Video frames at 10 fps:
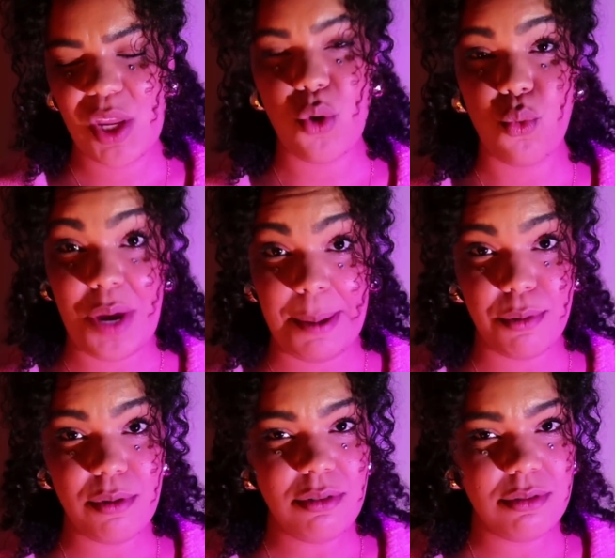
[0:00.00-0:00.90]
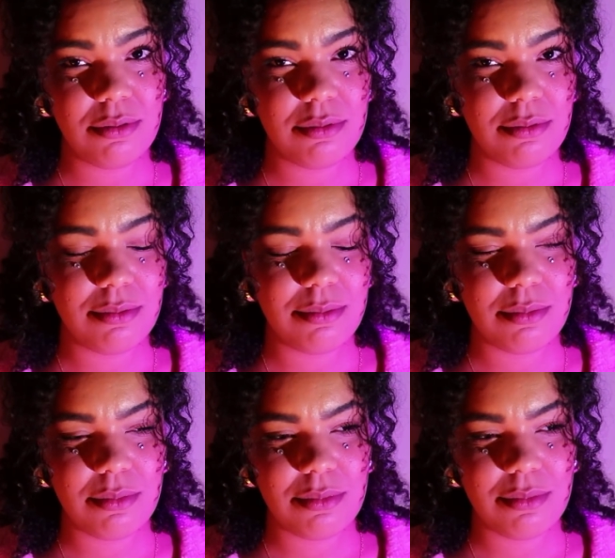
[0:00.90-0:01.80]
a rebel.
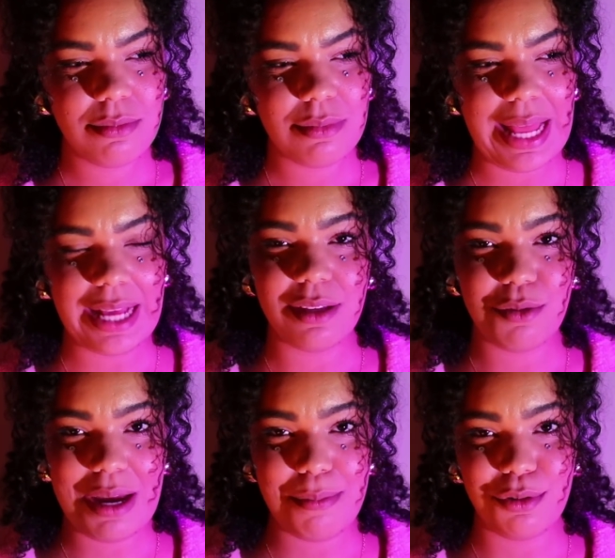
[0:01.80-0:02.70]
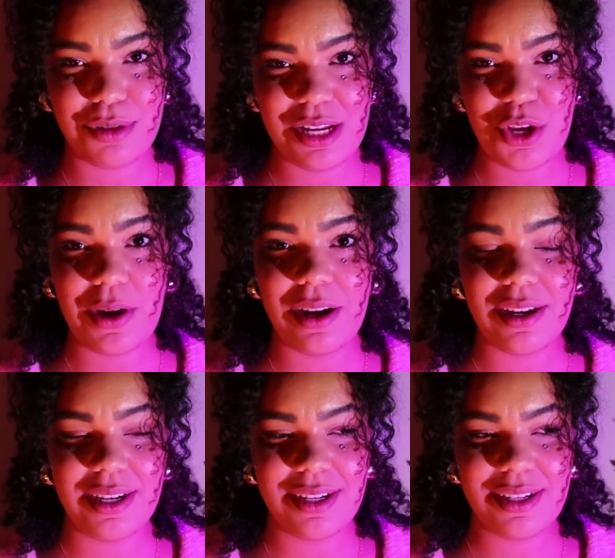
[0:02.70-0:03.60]
Like a rebel in your
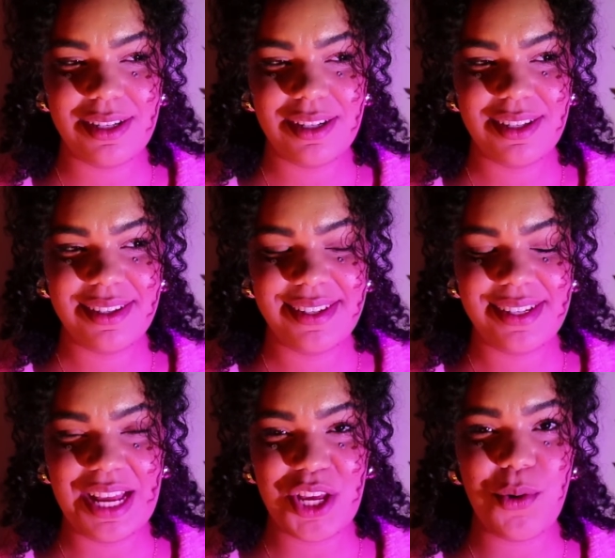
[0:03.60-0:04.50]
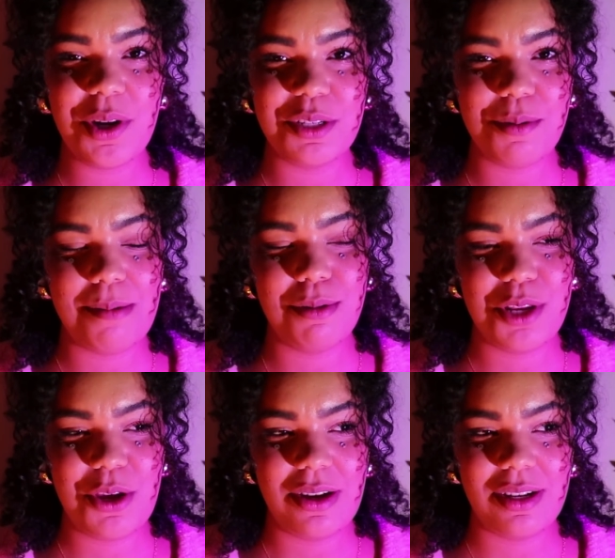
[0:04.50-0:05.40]
heart. Like you are a rebel in
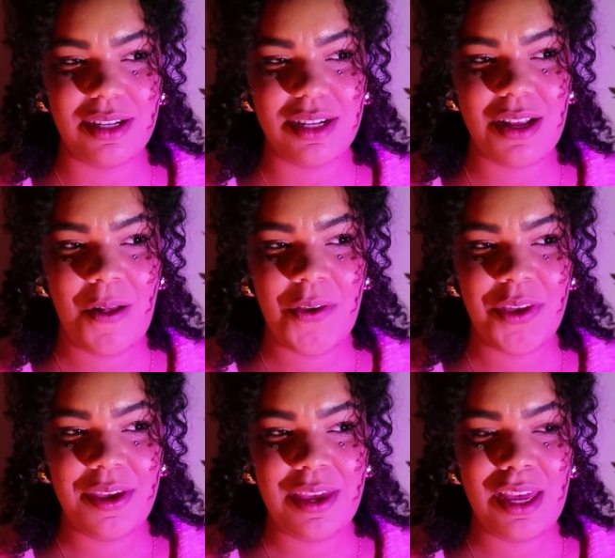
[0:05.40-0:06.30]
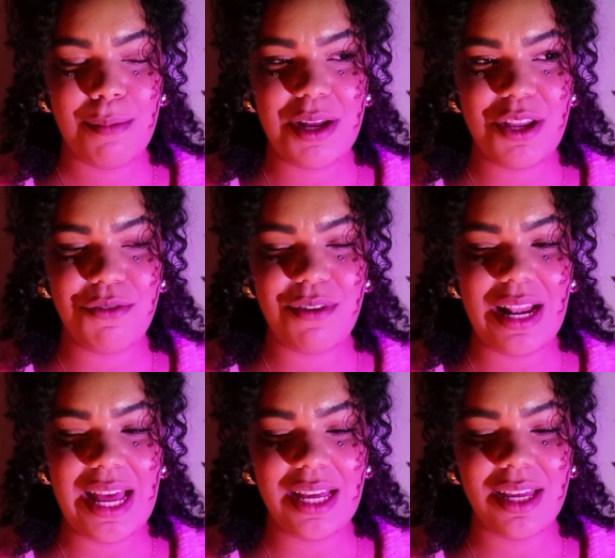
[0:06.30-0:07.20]
your heart. But you feel
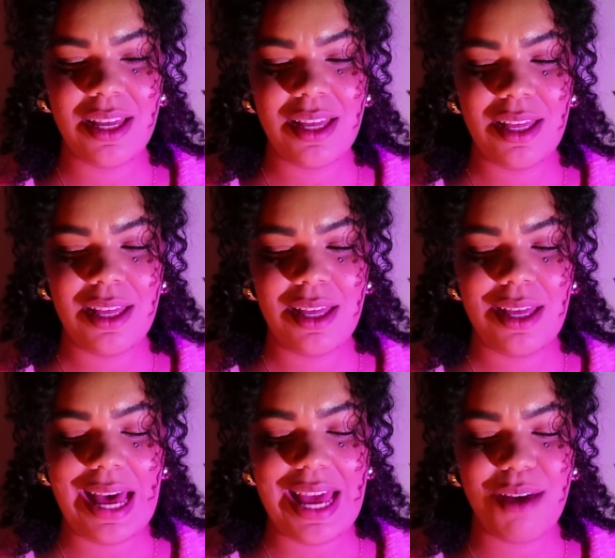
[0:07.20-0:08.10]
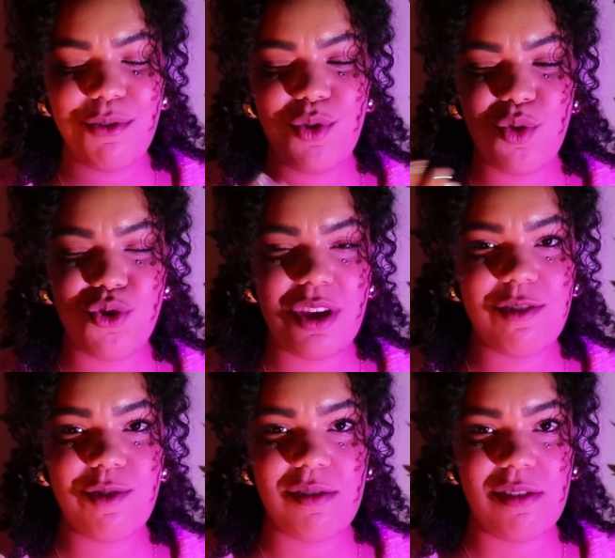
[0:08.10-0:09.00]
like, I have to
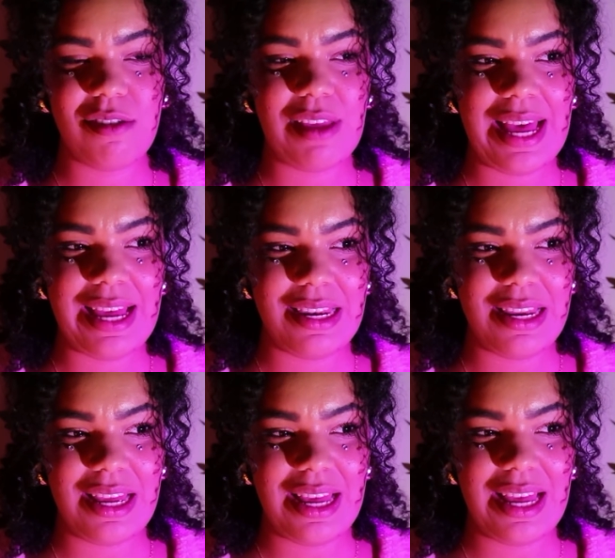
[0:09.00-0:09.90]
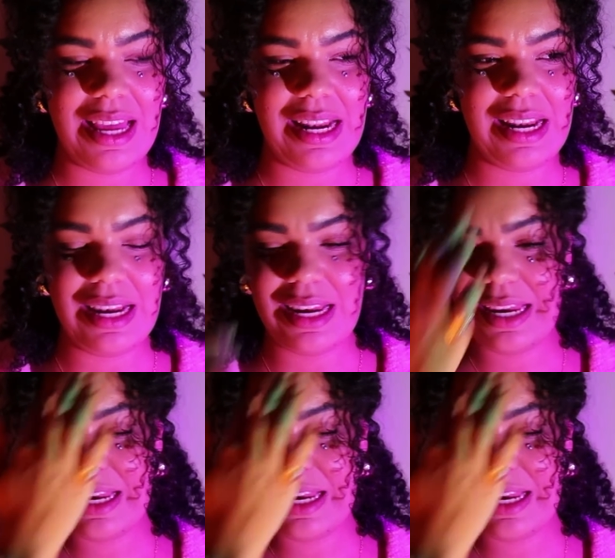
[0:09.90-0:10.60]
adjust to society, and